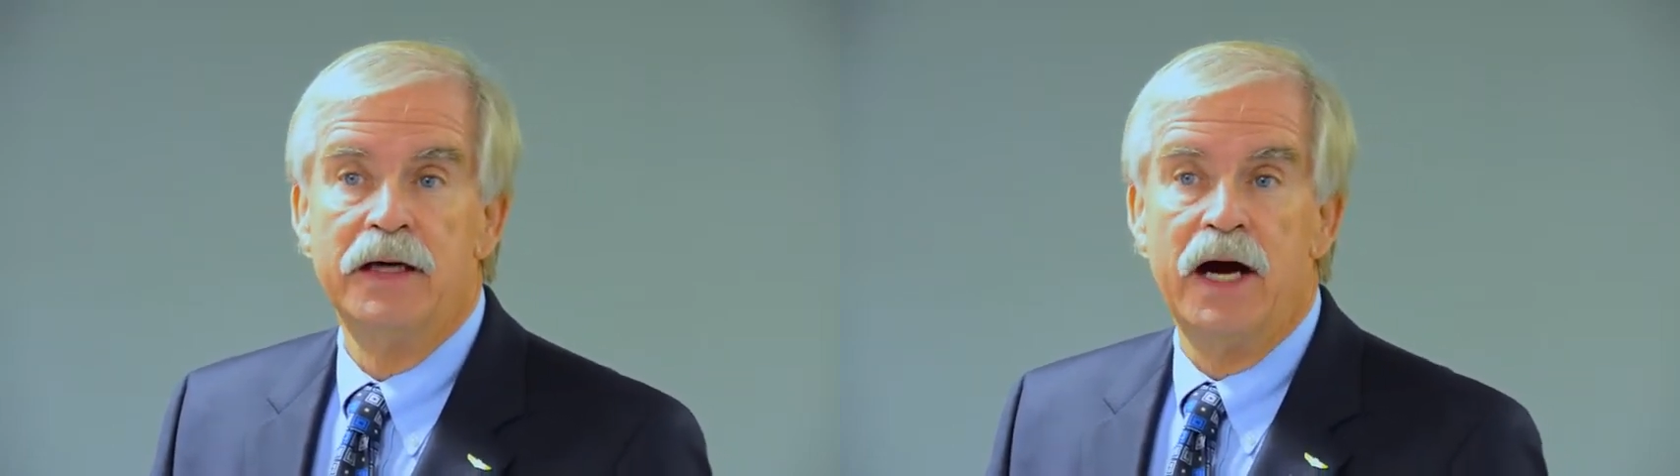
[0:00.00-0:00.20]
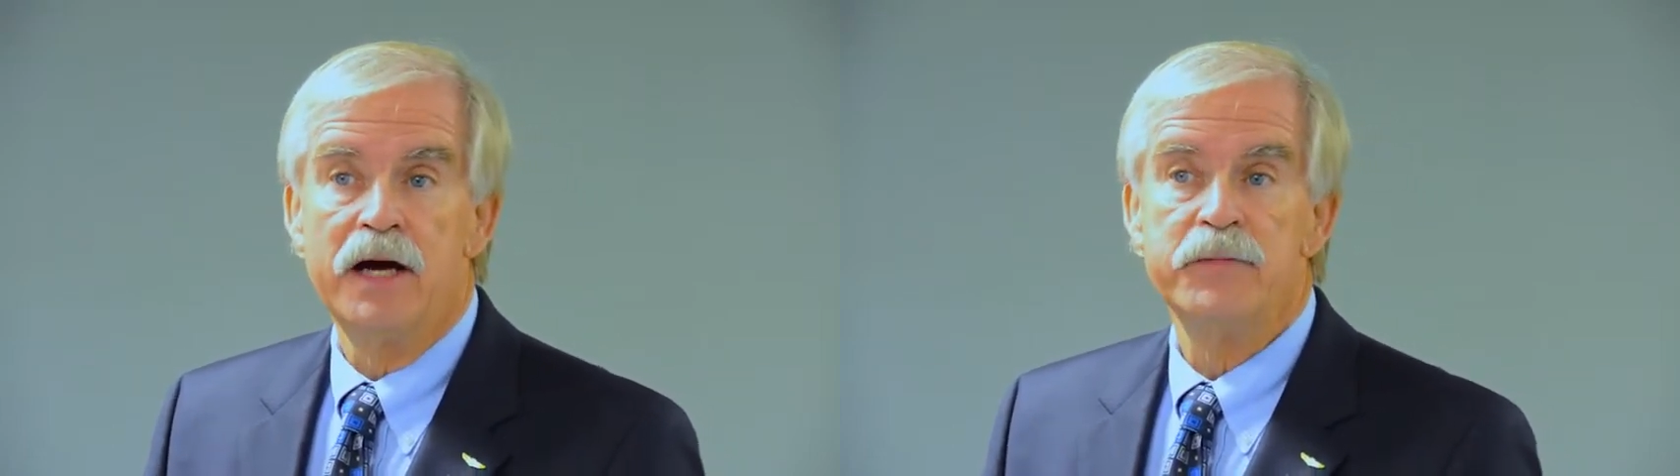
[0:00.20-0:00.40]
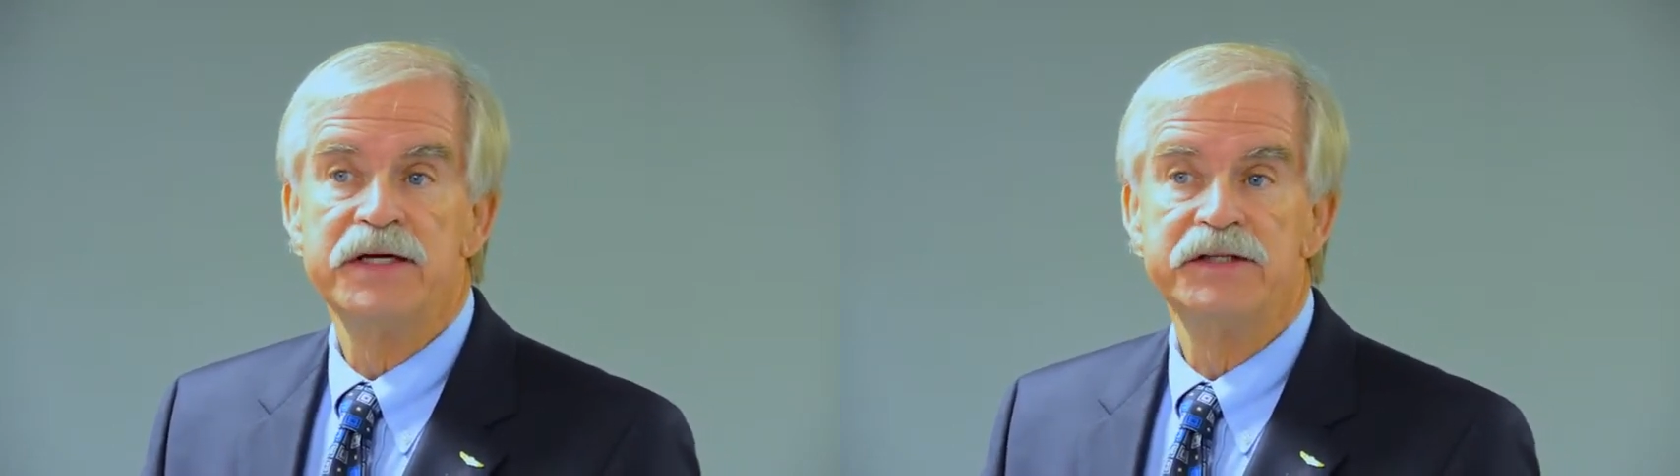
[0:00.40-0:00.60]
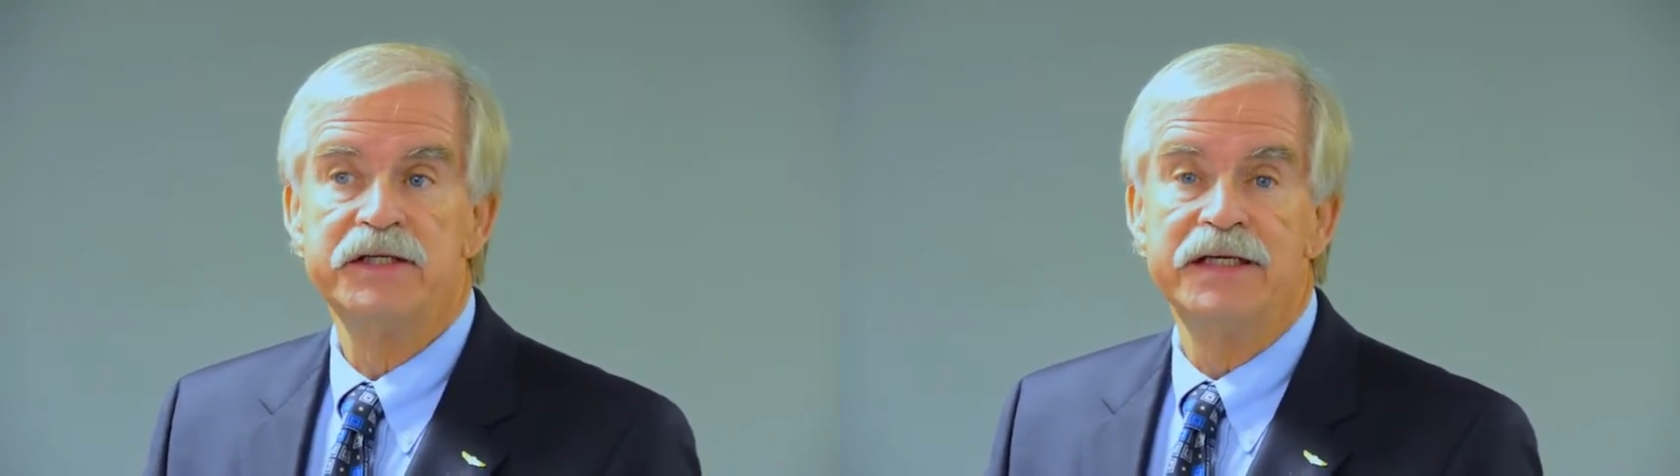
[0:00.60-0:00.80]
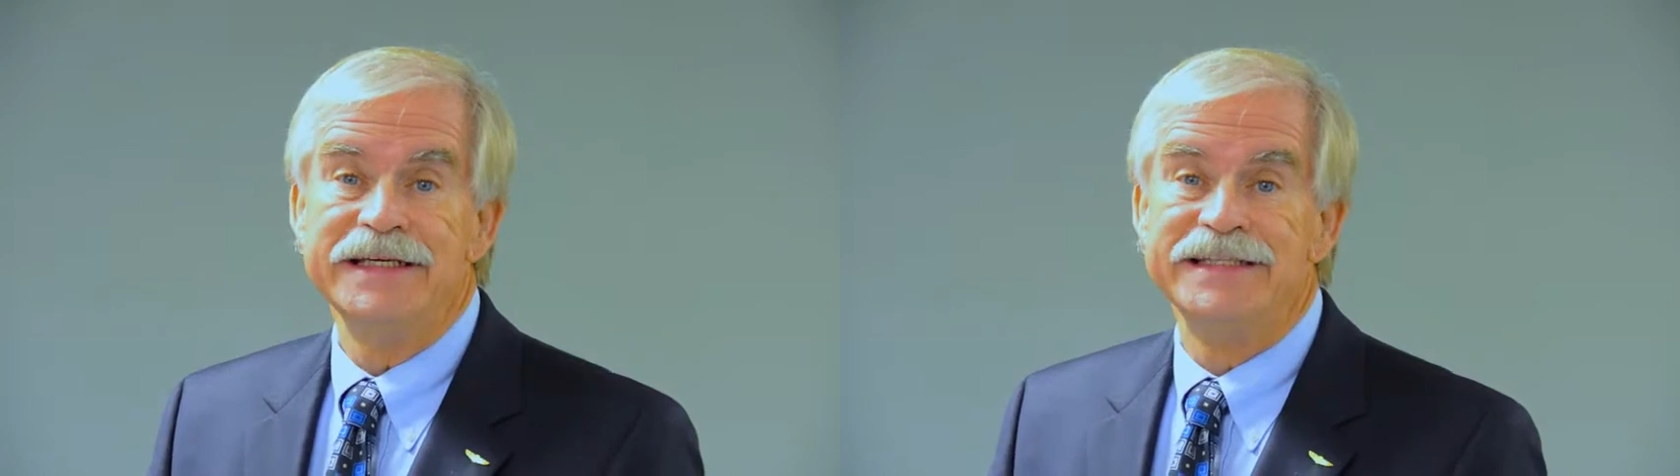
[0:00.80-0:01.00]
Our
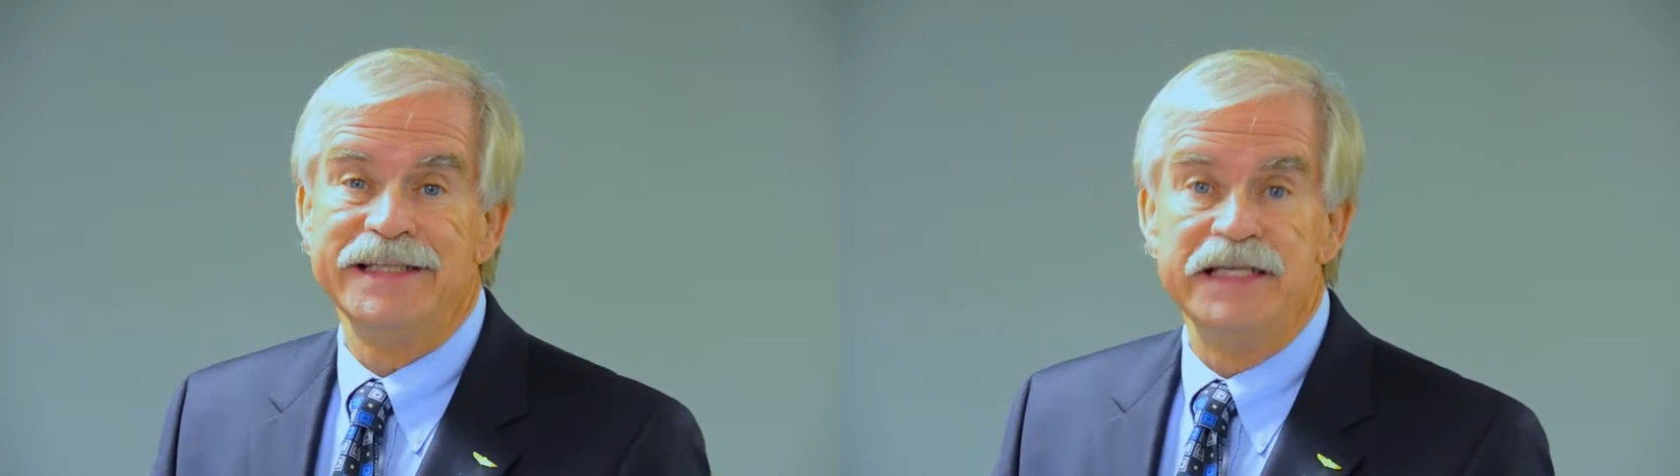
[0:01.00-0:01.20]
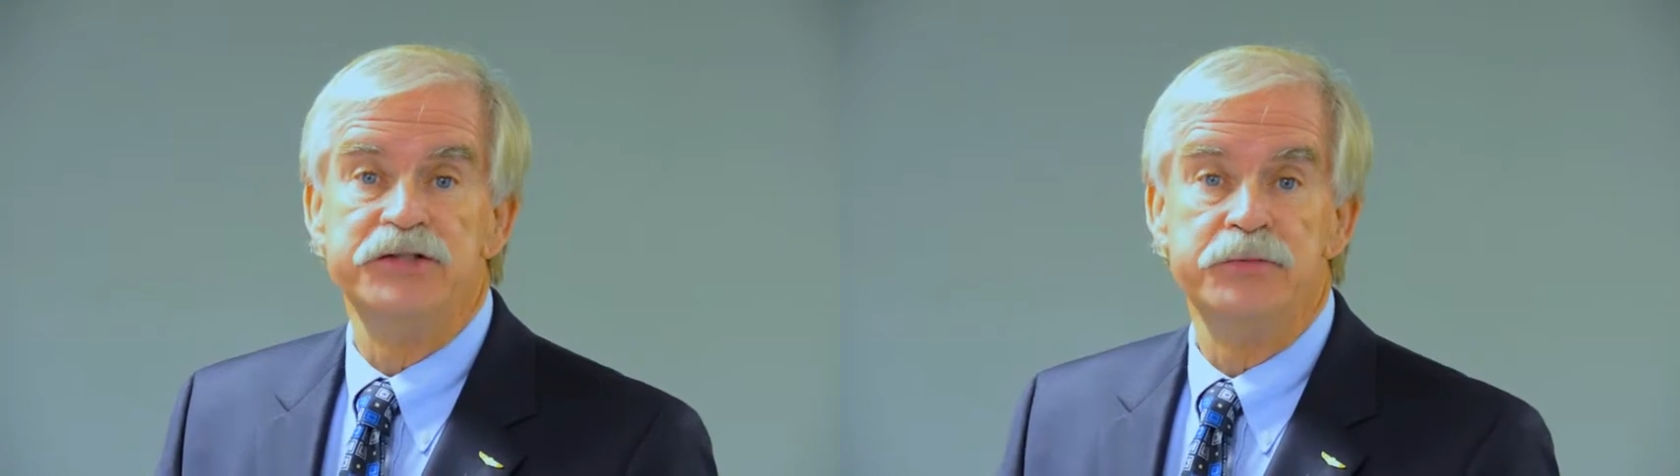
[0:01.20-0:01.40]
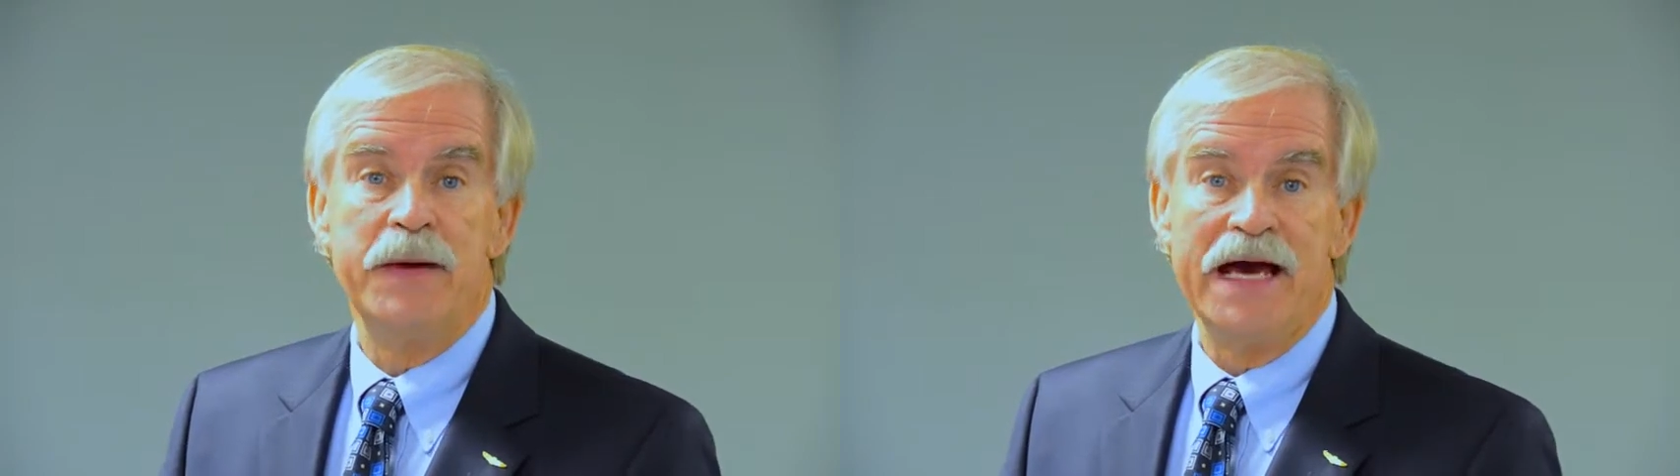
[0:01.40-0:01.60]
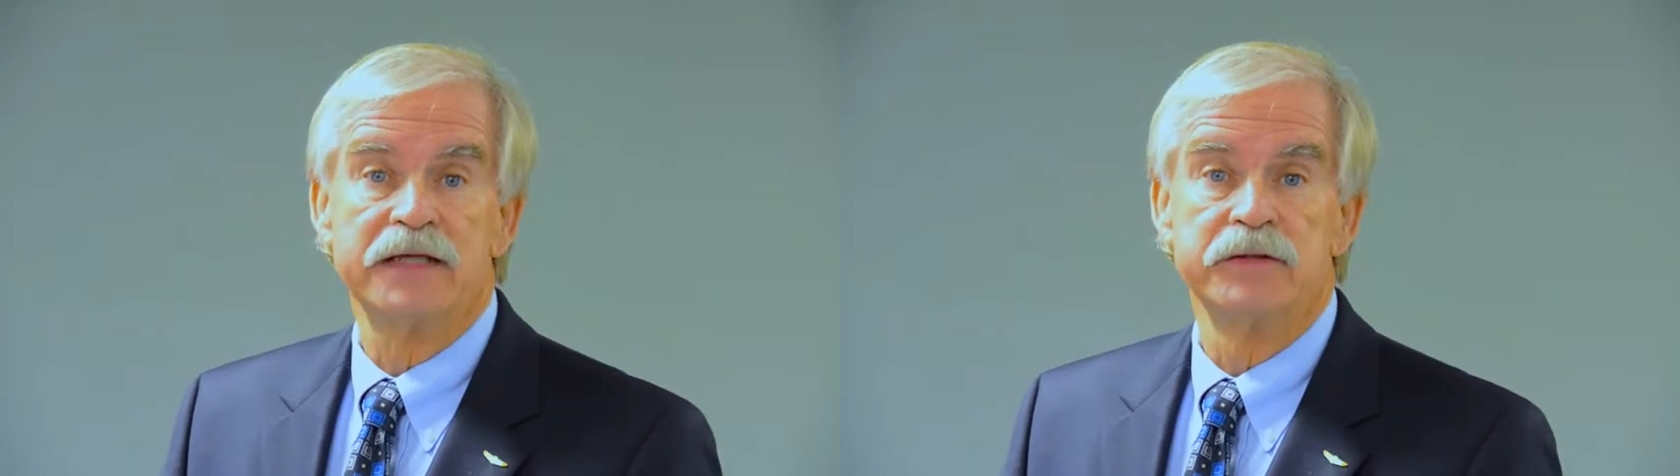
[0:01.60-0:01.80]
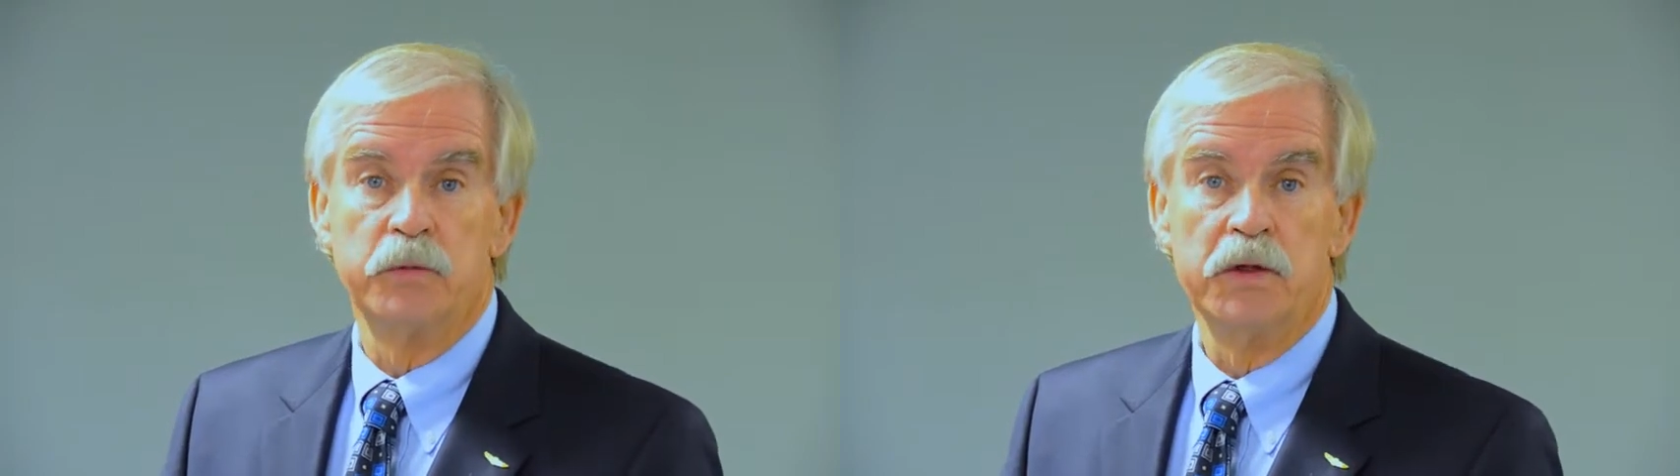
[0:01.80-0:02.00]
mission is to get you
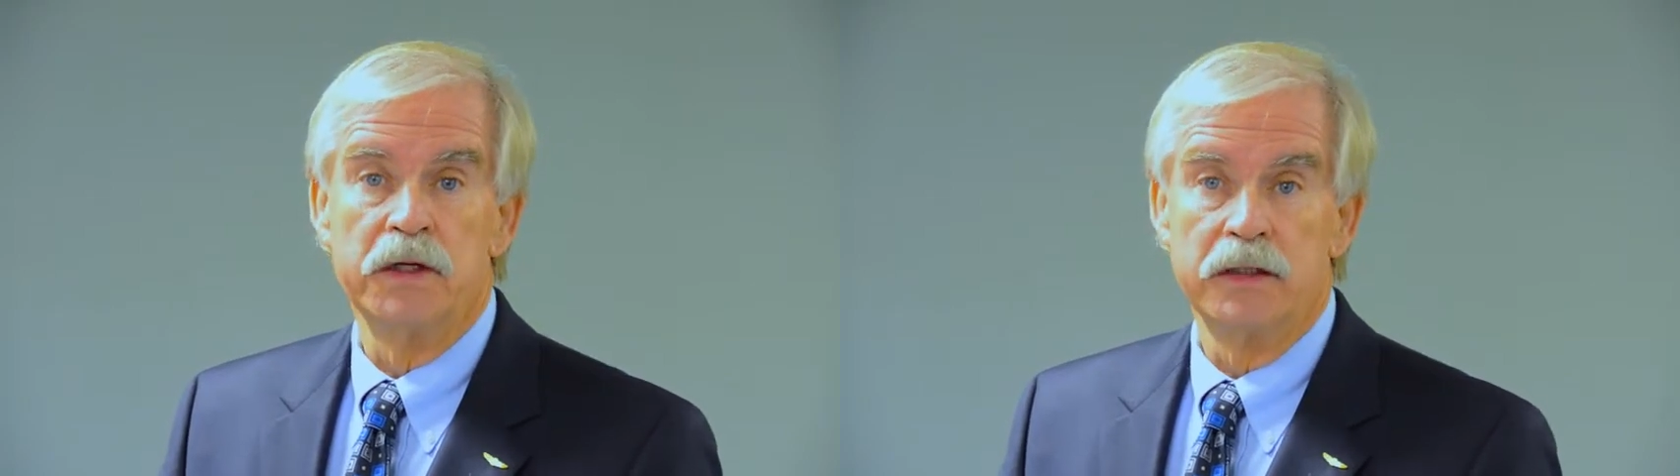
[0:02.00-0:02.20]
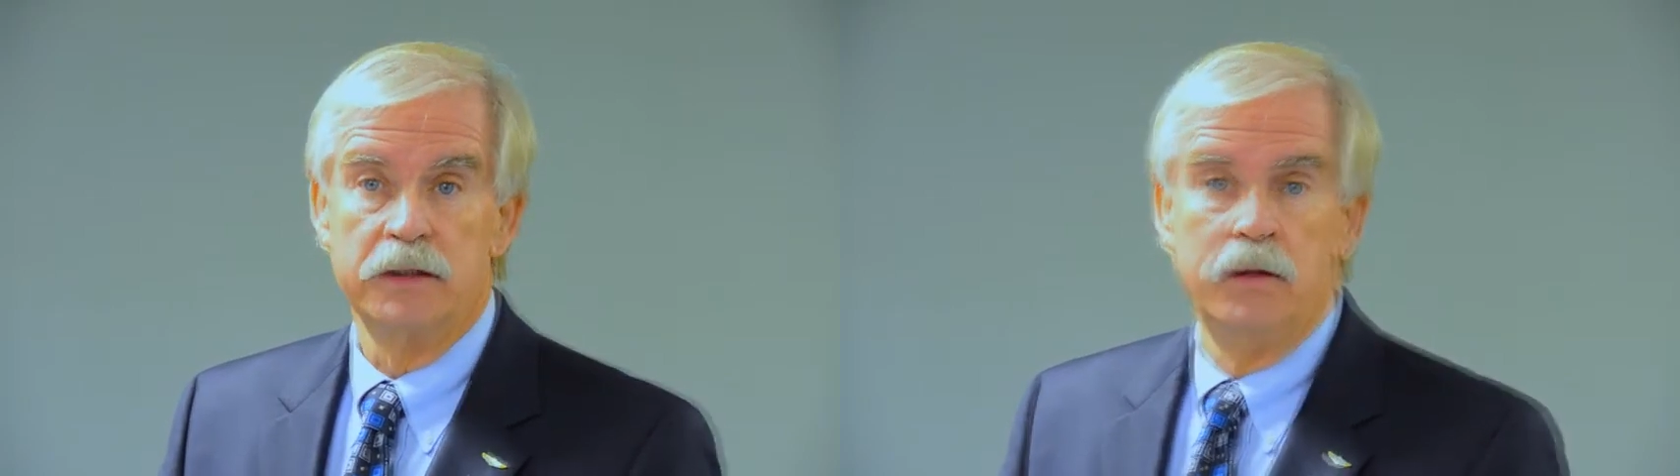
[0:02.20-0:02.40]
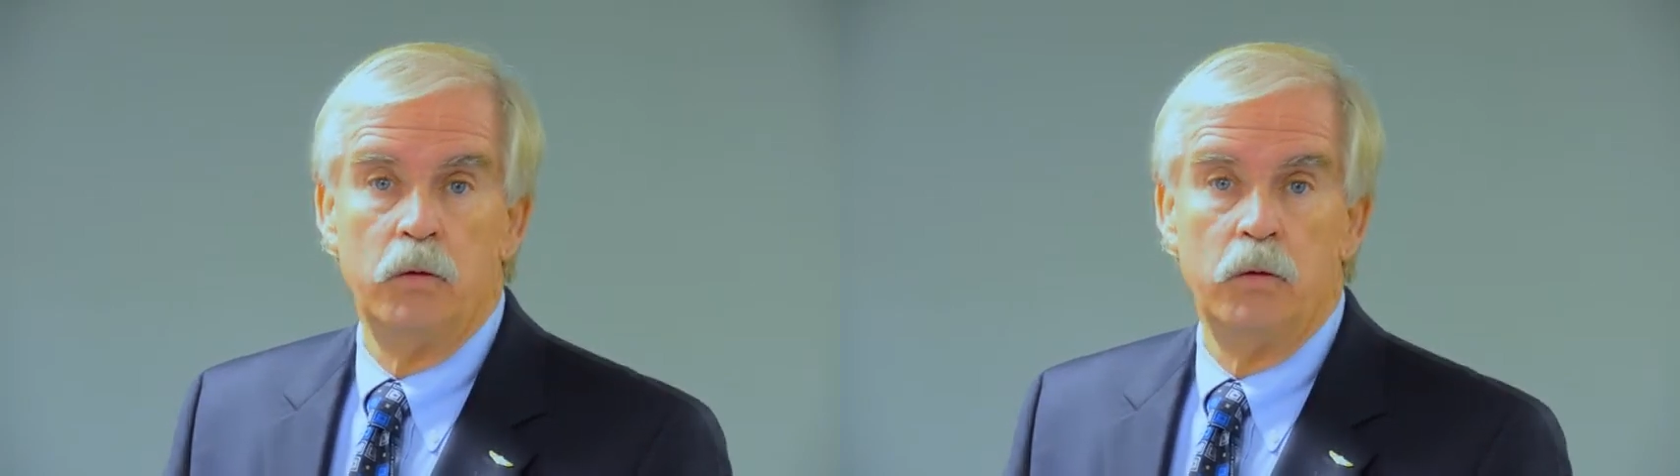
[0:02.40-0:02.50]
back to work.